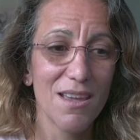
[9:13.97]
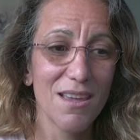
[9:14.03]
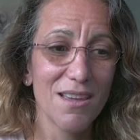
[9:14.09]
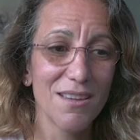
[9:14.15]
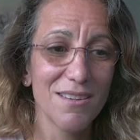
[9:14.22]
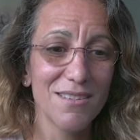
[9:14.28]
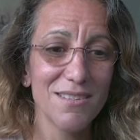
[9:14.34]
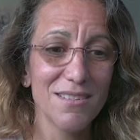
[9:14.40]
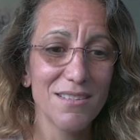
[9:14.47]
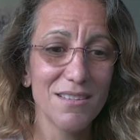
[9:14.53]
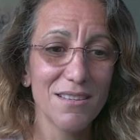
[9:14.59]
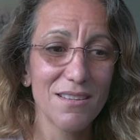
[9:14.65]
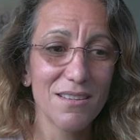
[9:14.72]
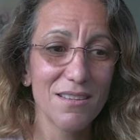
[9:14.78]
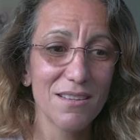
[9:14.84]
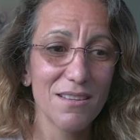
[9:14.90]
And
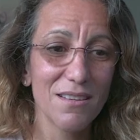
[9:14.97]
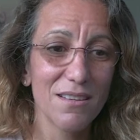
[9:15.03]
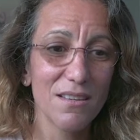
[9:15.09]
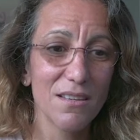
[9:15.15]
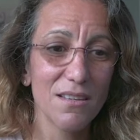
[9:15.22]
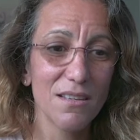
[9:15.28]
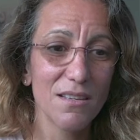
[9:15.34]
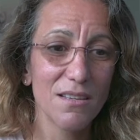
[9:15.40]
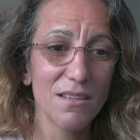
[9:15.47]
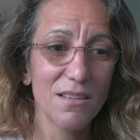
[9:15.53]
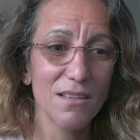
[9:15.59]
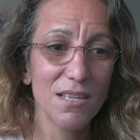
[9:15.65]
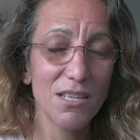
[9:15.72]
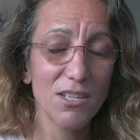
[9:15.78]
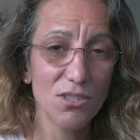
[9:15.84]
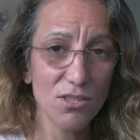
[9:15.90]

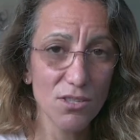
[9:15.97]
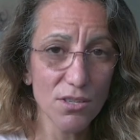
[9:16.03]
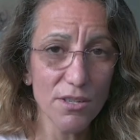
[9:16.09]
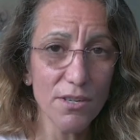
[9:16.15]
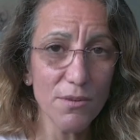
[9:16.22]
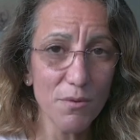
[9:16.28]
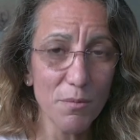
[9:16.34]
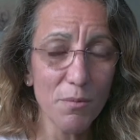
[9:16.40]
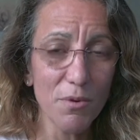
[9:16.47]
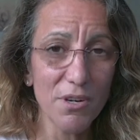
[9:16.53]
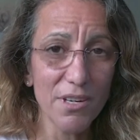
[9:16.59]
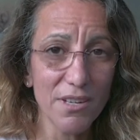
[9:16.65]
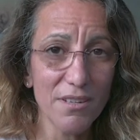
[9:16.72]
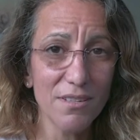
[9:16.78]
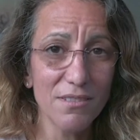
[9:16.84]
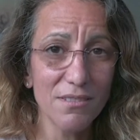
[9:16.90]
it started with
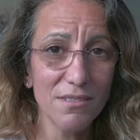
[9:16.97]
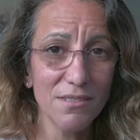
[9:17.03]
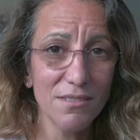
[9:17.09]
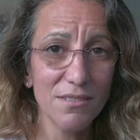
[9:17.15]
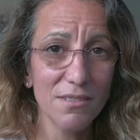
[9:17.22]
prayer.